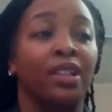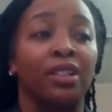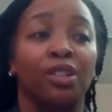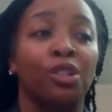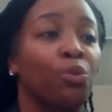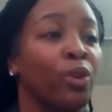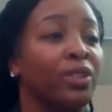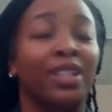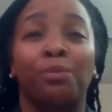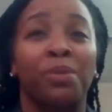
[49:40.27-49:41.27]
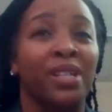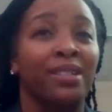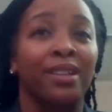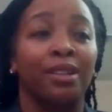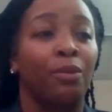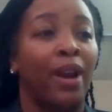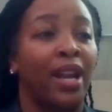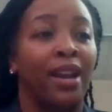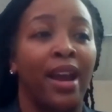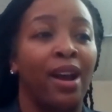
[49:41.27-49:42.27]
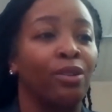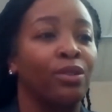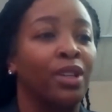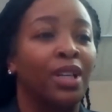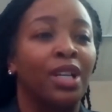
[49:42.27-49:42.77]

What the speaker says: and the good work that's being done right now